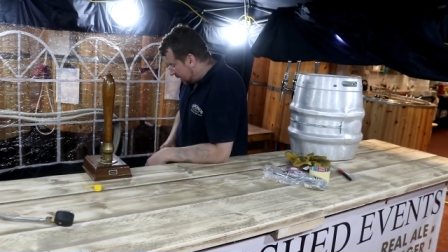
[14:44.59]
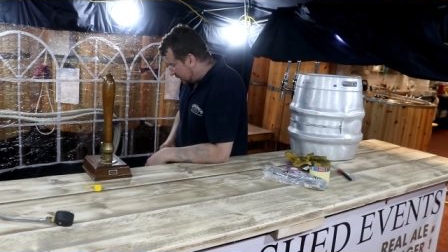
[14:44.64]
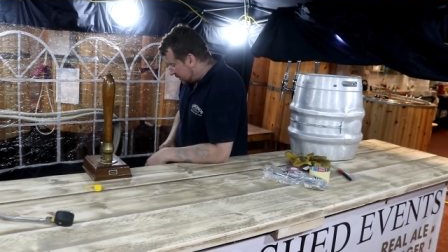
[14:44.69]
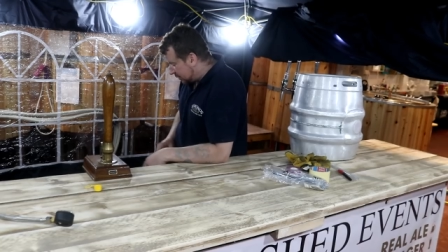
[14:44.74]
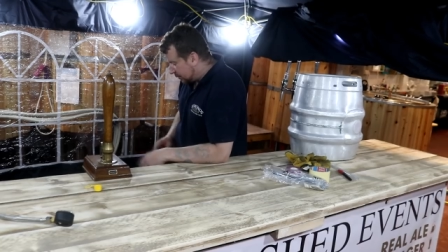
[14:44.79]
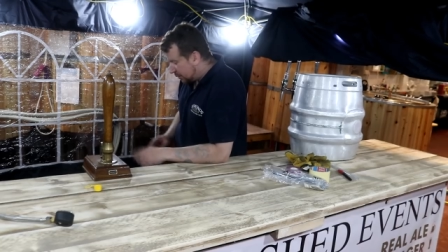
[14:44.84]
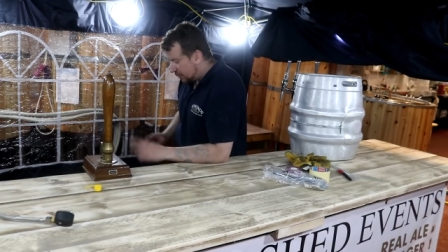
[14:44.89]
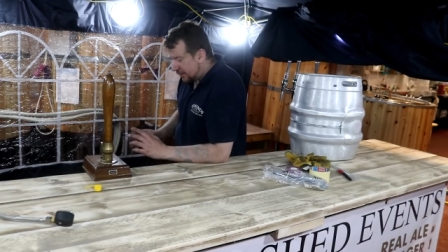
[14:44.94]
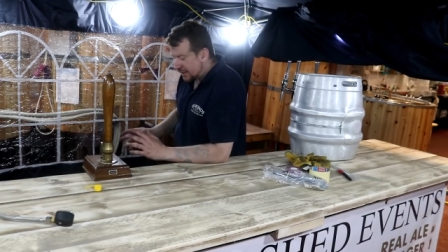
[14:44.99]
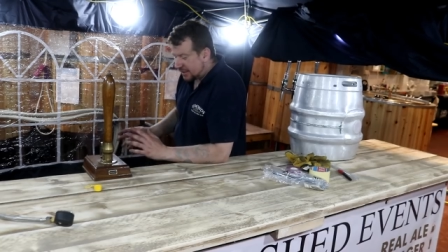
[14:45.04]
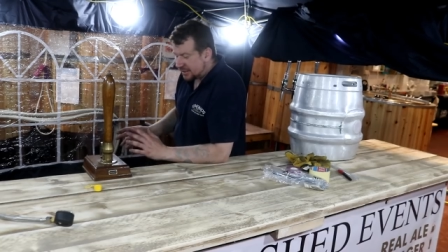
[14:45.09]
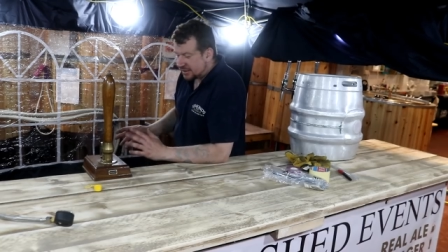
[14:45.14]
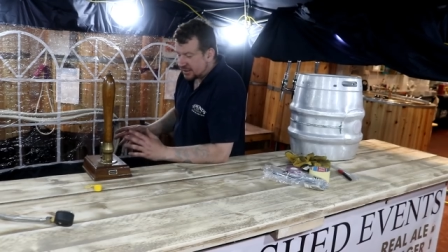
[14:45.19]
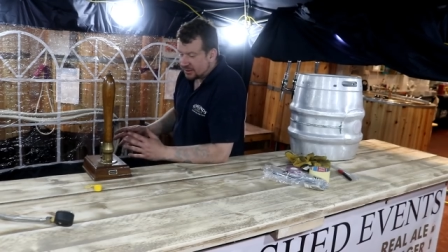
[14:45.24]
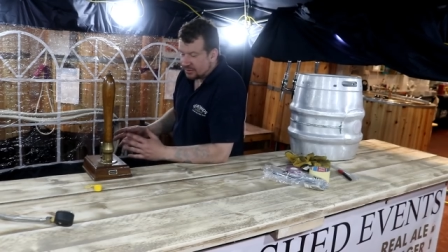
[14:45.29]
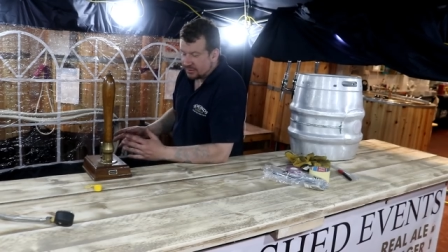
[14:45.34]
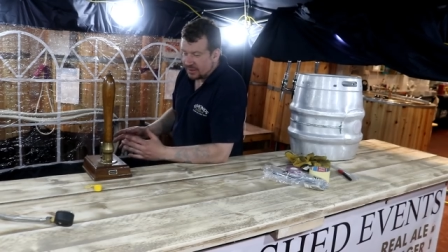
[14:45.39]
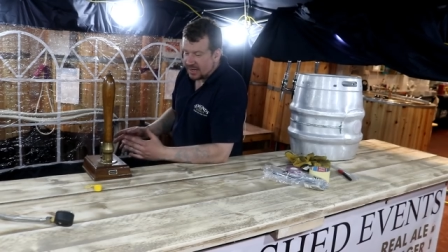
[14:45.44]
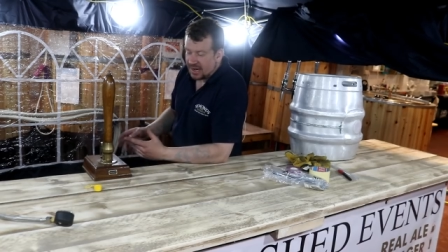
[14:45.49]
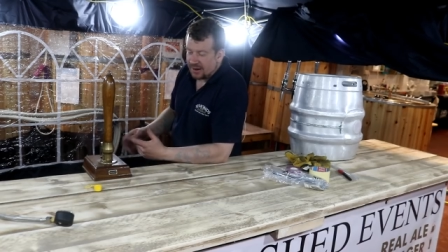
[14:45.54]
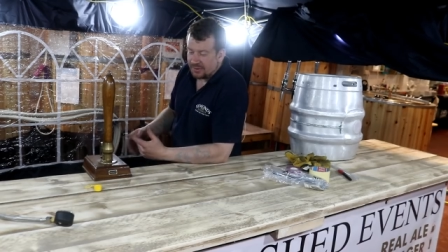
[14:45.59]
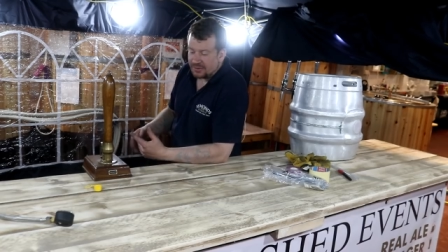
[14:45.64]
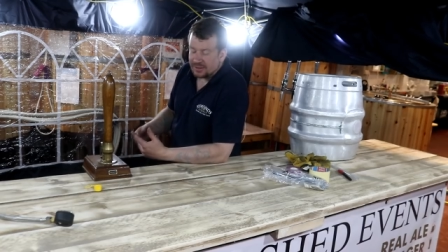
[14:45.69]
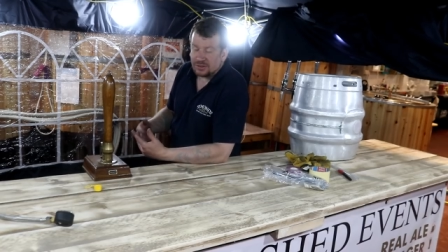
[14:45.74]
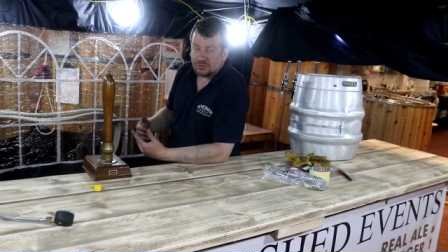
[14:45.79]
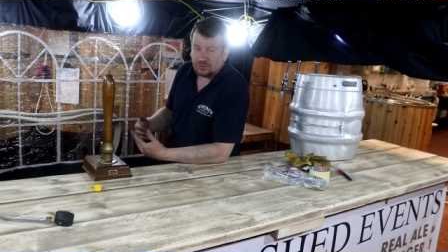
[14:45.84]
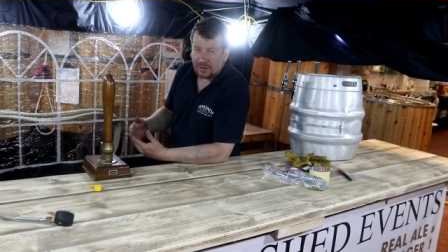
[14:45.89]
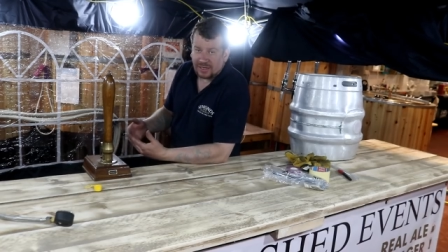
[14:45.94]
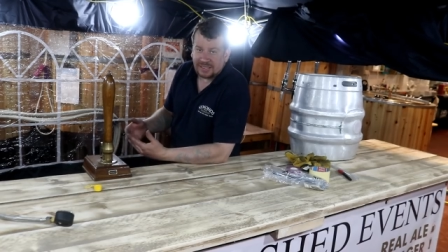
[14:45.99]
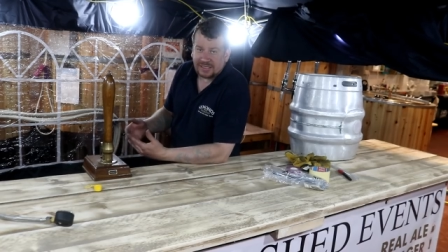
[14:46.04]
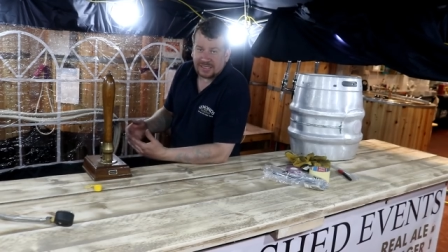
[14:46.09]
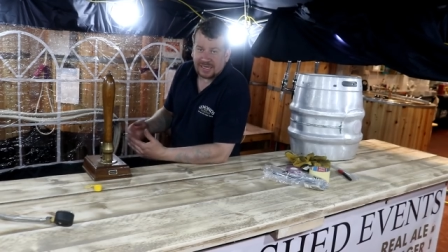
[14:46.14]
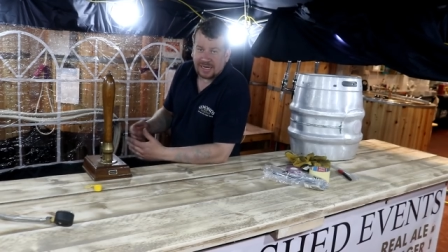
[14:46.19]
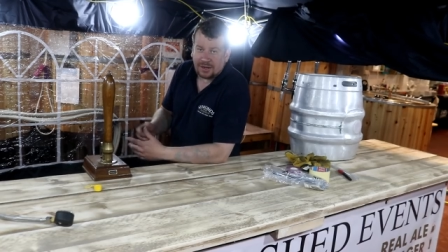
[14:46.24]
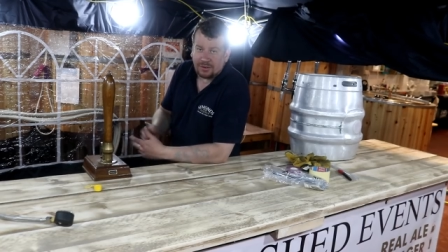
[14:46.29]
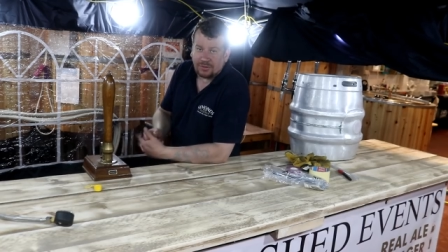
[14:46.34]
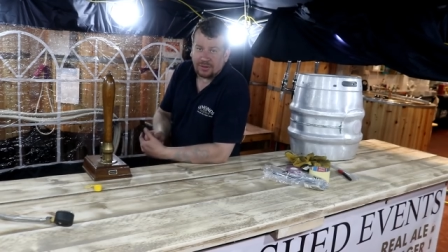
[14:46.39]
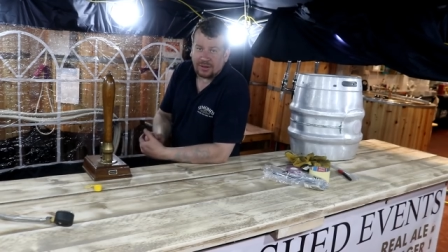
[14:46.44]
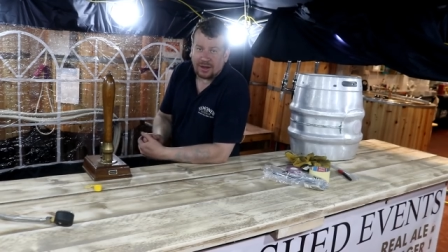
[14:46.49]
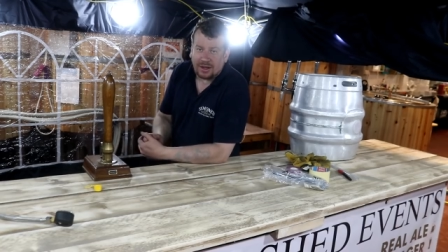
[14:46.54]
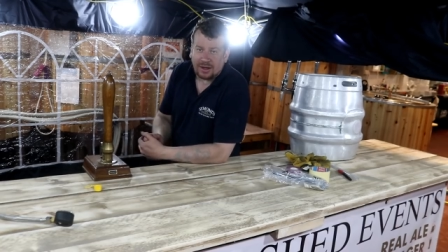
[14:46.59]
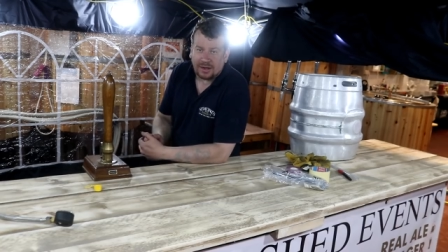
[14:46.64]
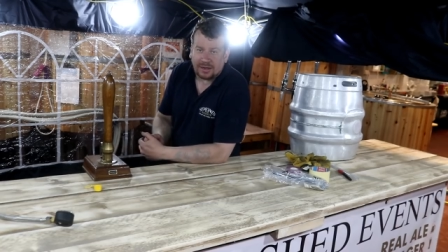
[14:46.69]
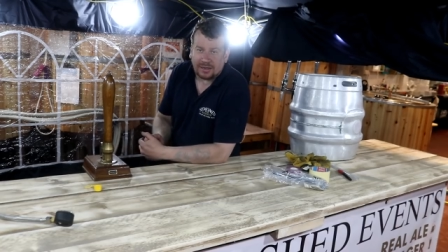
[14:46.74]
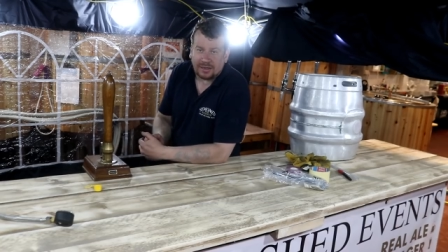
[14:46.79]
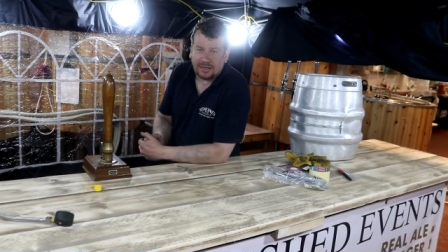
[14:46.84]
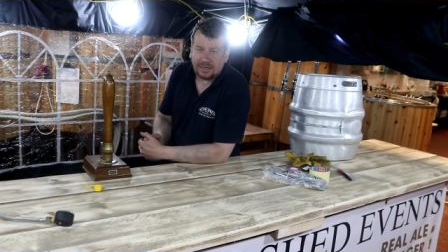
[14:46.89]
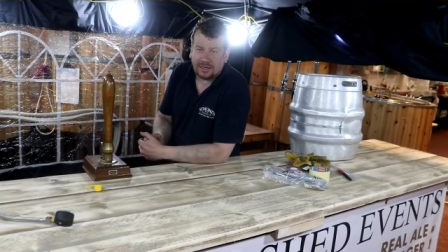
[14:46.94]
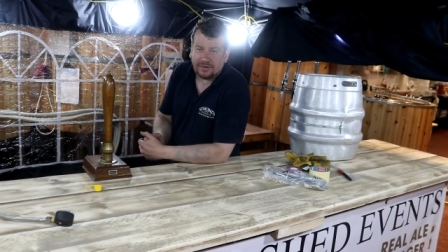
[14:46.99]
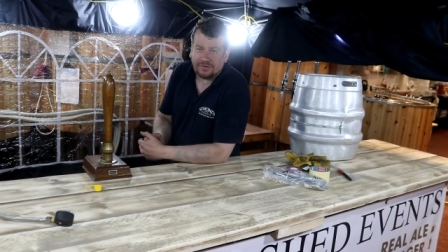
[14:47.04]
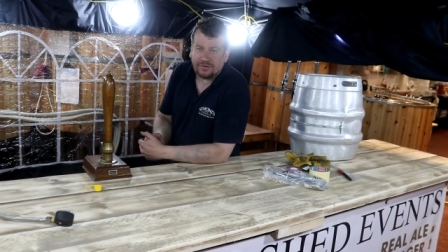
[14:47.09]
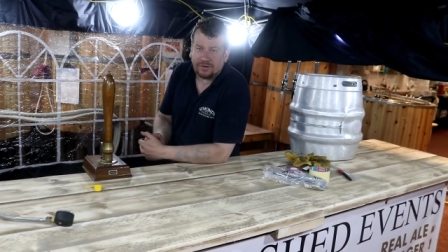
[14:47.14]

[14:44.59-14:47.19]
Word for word: so all we need to do now is rinse out the line cleaner